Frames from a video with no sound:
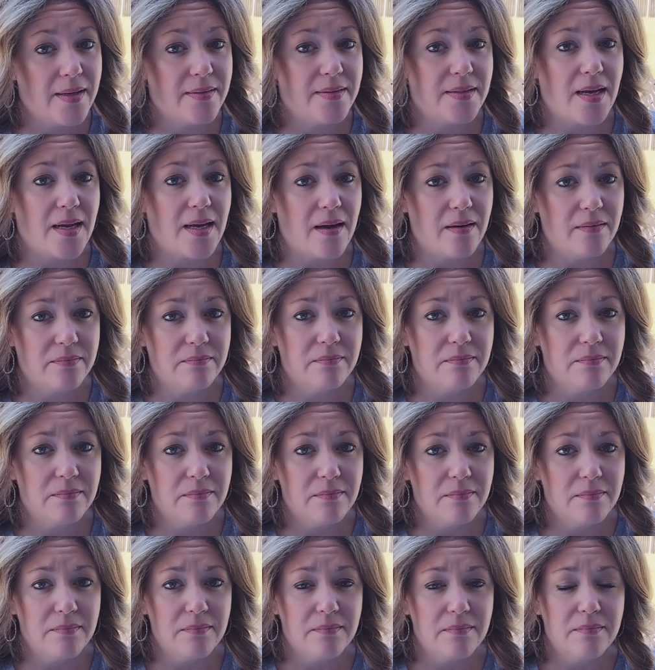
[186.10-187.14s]
out
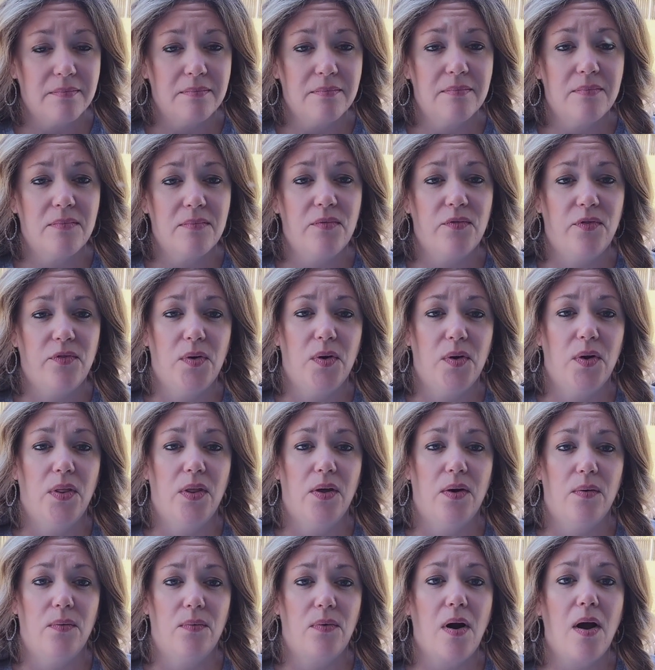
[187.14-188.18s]
for
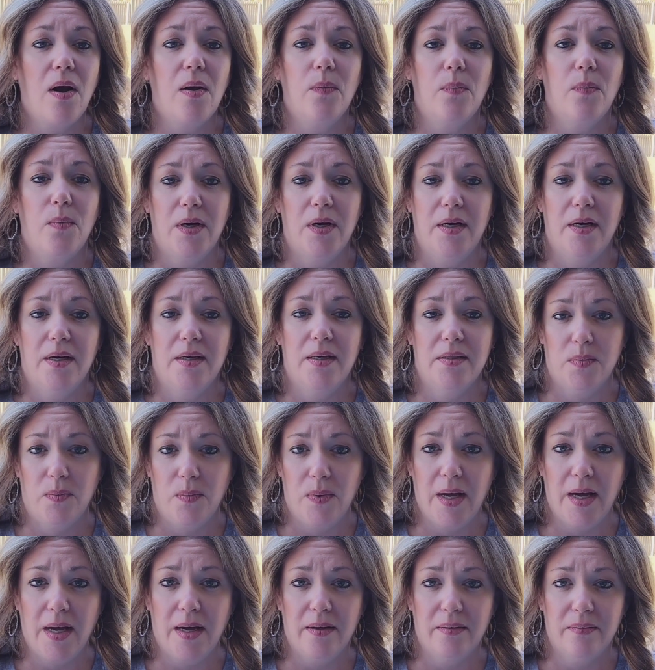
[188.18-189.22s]
the wrong one as
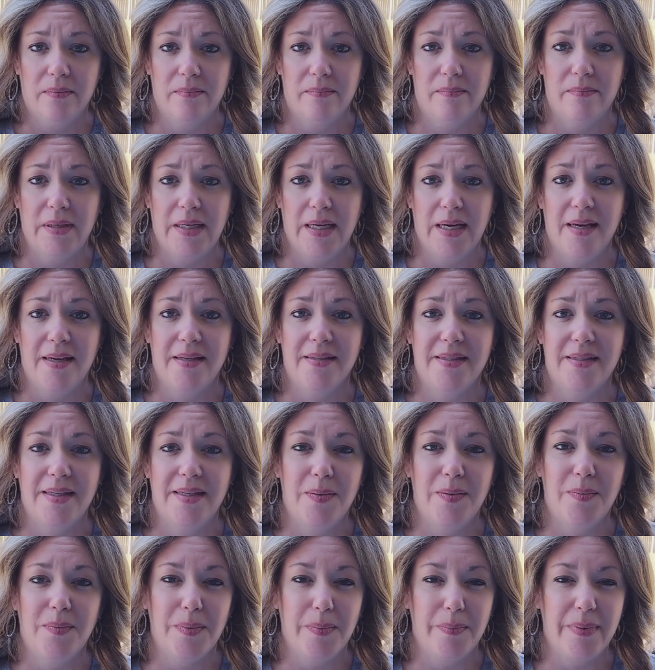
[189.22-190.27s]
well because he
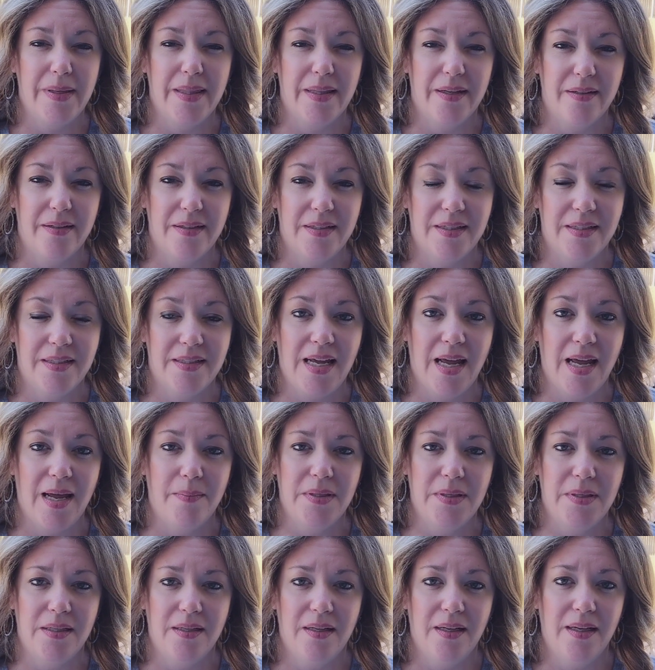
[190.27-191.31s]
will be there to
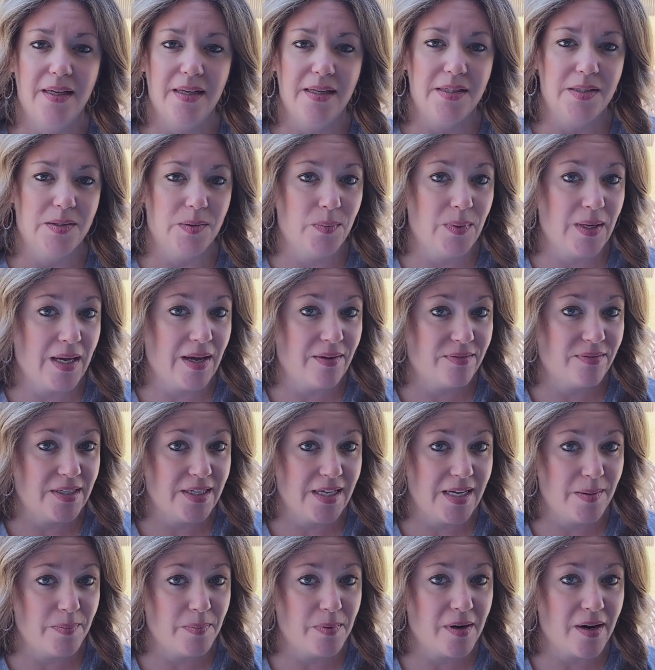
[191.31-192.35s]
tempt. So we have to
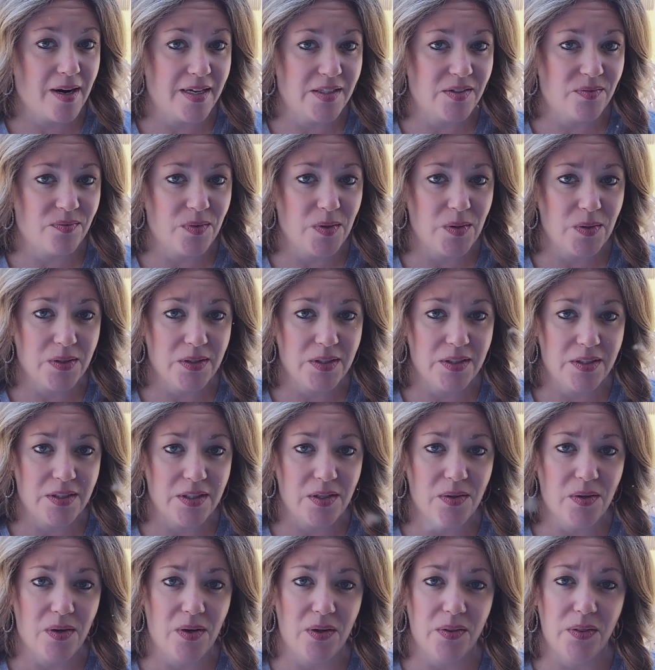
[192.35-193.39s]
keep our eyes focused
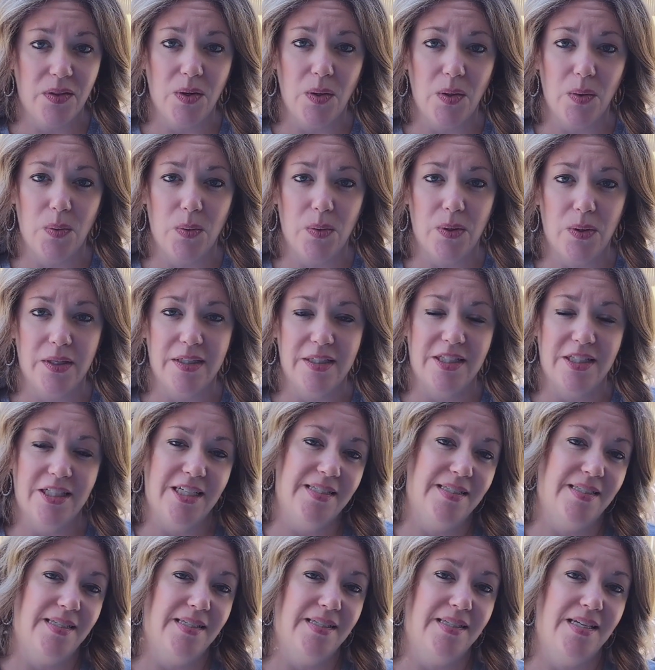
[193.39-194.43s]
on the Lord
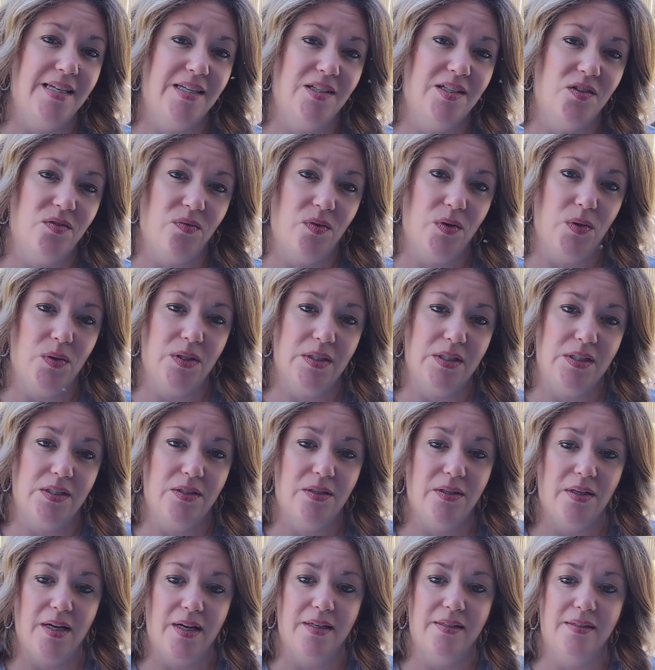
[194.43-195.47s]
just as he is focused
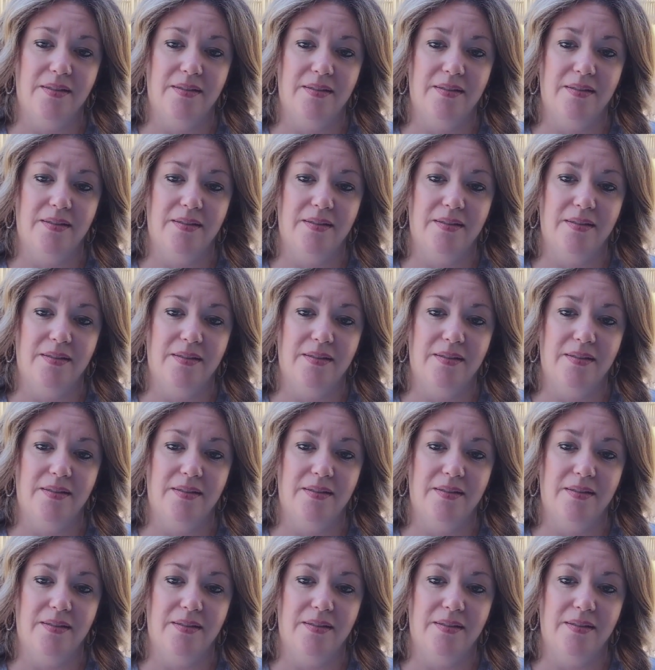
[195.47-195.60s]
on us